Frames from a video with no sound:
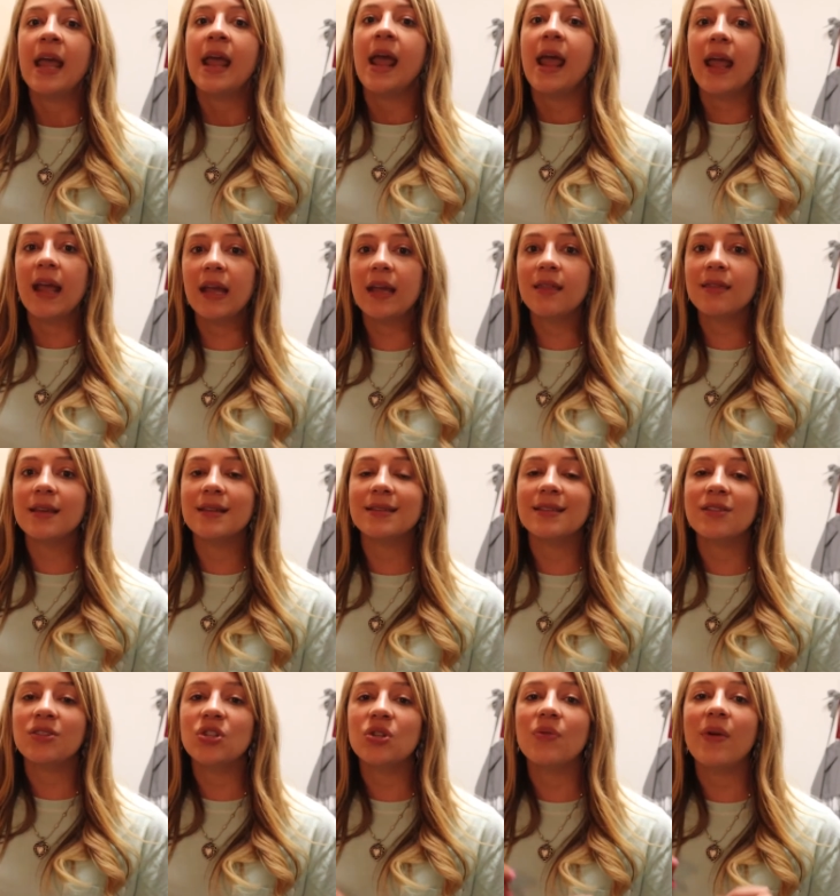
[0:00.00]
and they
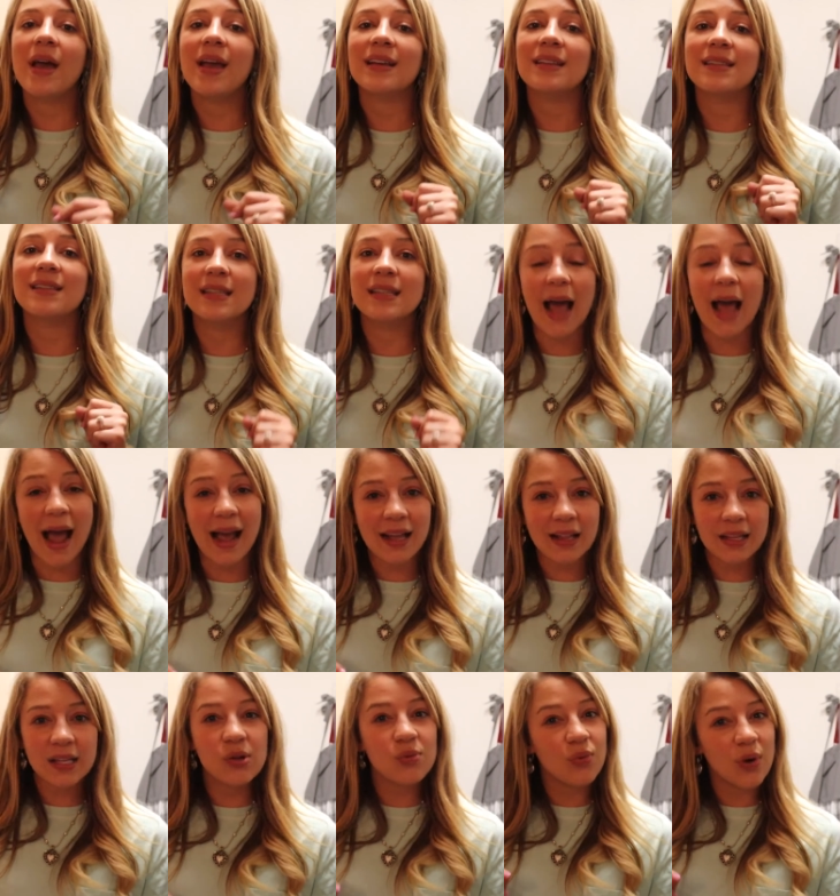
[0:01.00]
send you
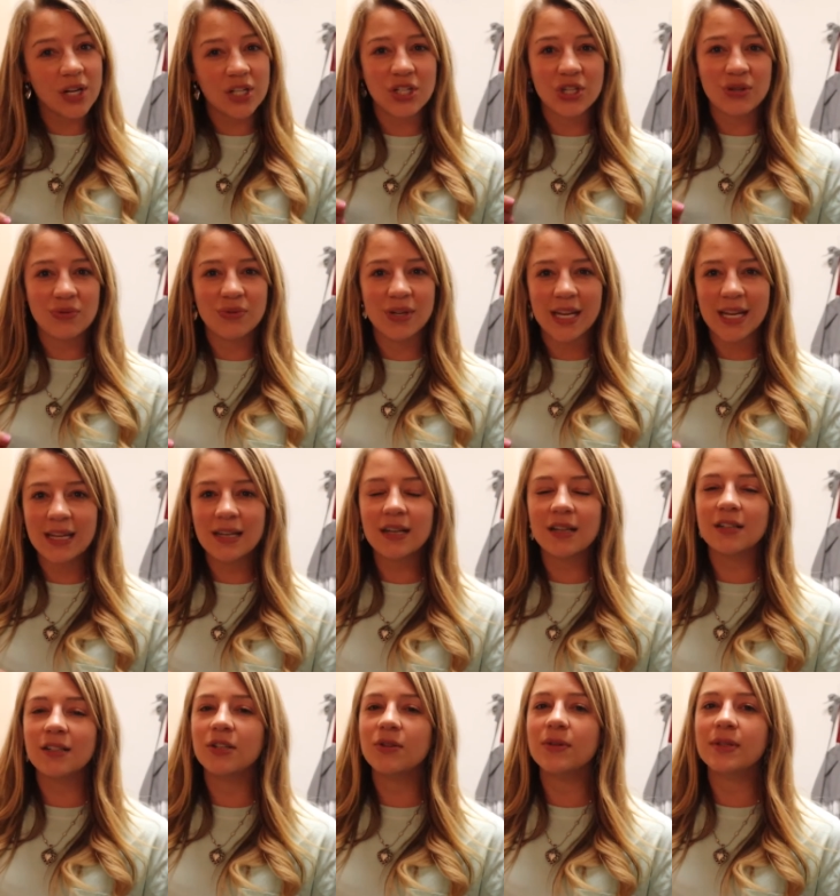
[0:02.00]
exactly what you need.
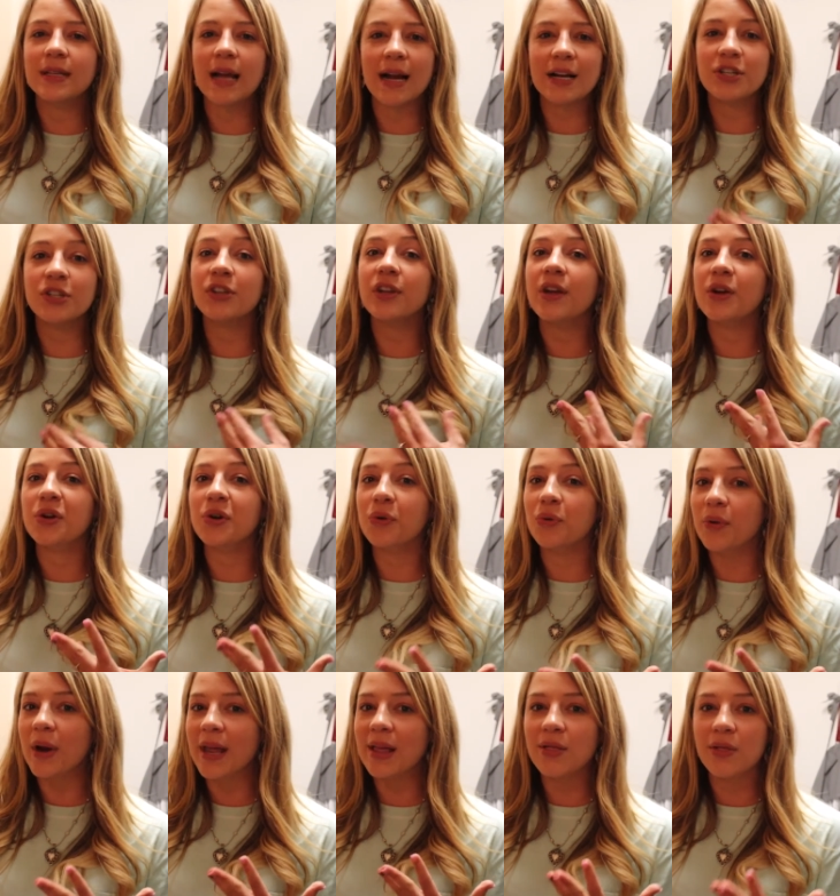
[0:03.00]
So it's actually a
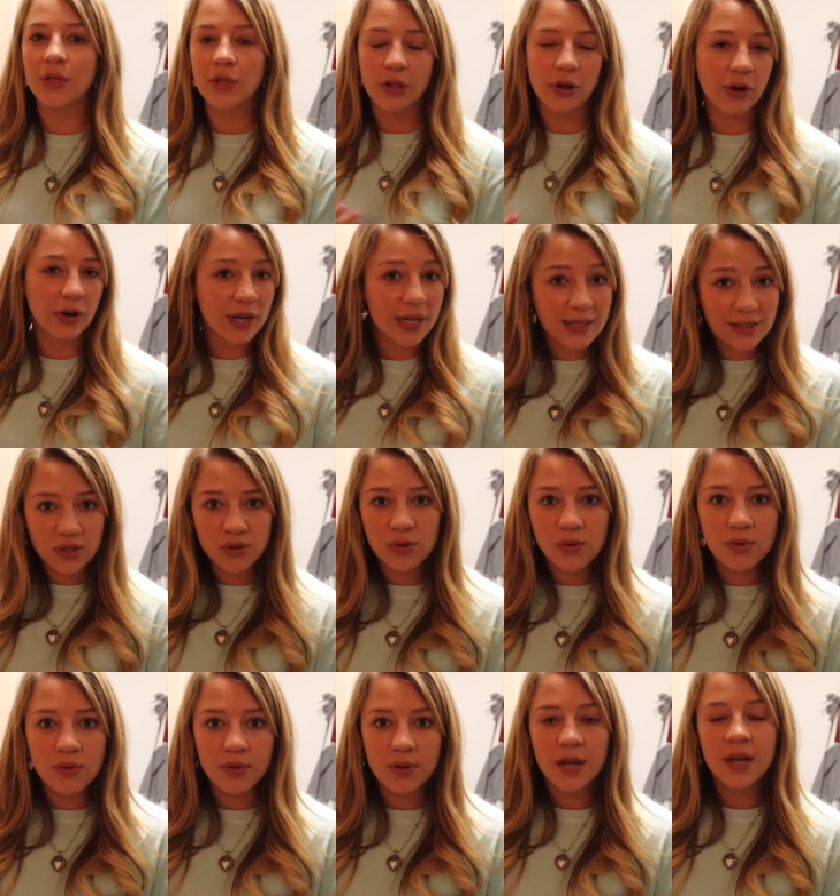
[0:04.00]
great learning
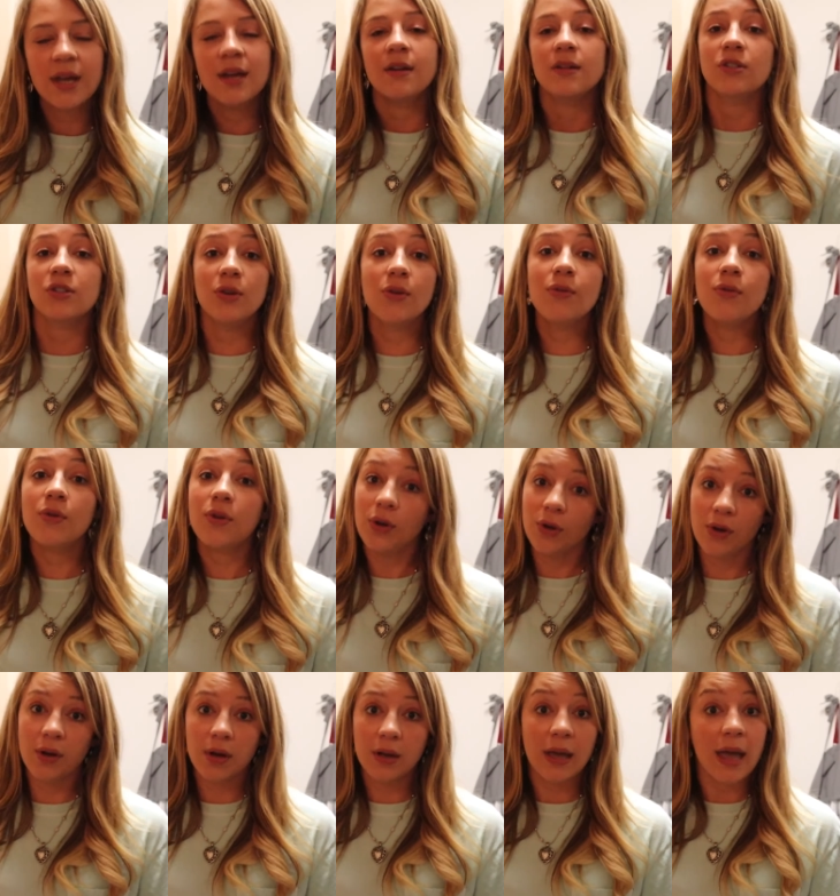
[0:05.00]
tool to
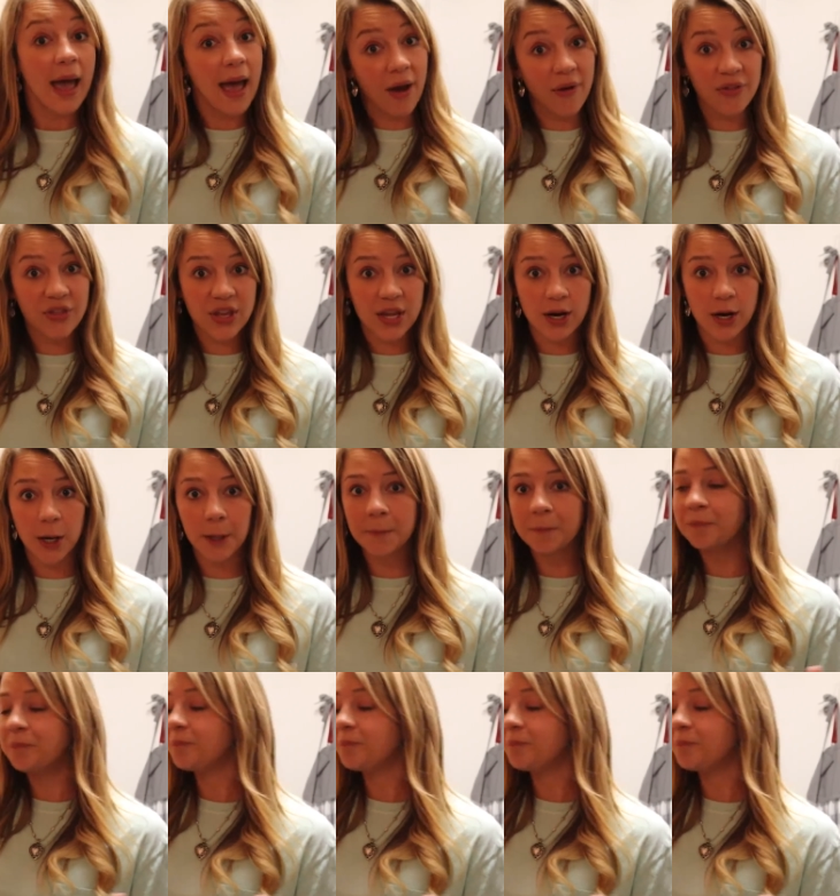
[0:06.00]
cook healthier.